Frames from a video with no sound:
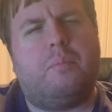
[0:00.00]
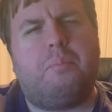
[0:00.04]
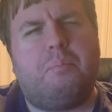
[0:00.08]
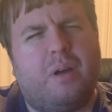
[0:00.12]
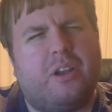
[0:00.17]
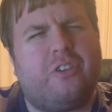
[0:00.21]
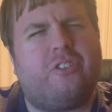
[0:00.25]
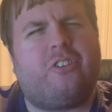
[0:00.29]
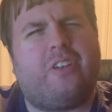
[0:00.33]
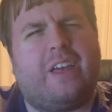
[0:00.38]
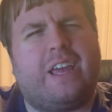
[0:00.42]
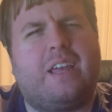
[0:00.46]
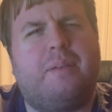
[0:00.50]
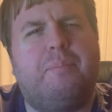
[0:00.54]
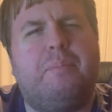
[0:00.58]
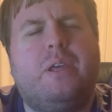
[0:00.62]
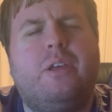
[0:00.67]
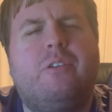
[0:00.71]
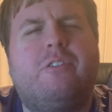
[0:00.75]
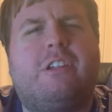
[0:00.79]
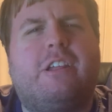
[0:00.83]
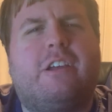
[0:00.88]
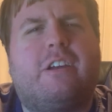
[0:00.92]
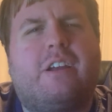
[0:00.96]
much like
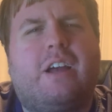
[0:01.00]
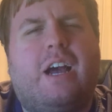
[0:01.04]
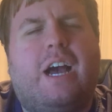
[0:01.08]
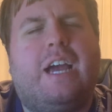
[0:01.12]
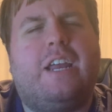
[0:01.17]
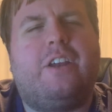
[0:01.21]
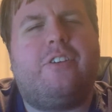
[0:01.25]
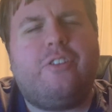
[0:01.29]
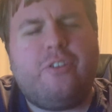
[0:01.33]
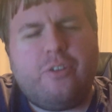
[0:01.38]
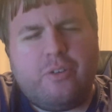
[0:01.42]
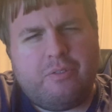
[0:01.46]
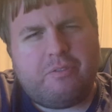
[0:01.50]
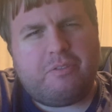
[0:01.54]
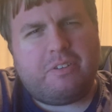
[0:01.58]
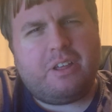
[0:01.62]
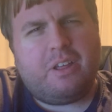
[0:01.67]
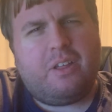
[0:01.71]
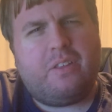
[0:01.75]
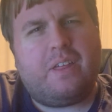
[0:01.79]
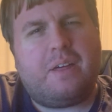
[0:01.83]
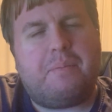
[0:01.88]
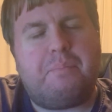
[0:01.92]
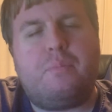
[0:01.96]
music, I do
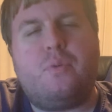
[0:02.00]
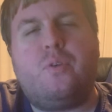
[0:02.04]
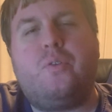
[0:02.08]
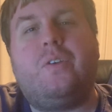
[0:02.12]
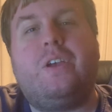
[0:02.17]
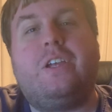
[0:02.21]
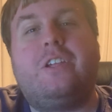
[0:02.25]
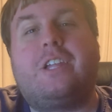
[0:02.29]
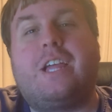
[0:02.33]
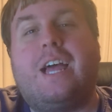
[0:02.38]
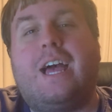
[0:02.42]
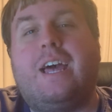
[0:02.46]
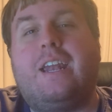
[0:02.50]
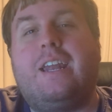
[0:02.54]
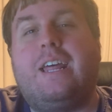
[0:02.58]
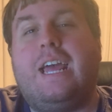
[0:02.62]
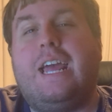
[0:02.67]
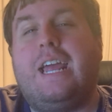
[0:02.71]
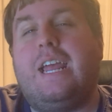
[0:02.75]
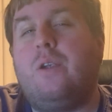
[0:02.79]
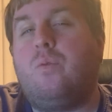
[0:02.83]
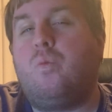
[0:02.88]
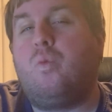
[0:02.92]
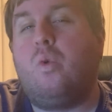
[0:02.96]
feel that movies had
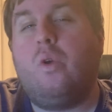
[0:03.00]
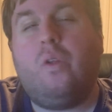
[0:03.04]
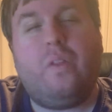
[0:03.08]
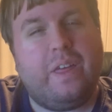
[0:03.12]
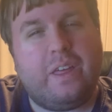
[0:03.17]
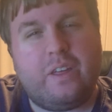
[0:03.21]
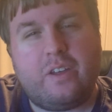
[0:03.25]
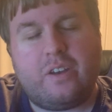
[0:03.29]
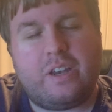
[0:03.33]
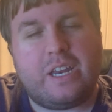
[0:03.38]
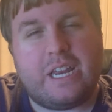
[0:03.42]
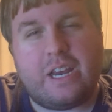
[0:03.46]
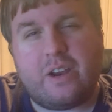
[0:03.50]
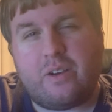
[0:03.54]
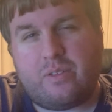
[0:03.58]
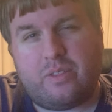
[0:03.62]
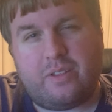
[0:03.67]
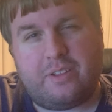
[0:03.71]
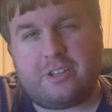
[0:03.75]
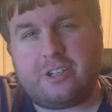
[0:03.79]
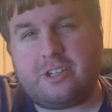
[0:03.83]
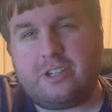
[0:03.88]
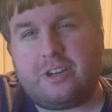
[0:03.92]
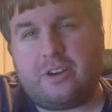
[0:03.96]
a really good year
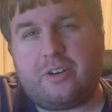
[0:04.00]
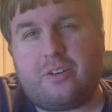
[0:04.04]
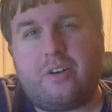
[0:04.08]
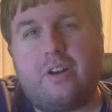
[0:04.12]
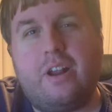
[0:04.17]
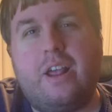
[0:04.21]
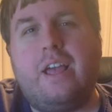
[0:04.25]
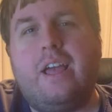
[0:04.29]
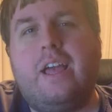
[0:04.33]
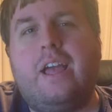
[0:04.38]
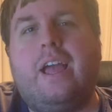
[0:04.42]
this year,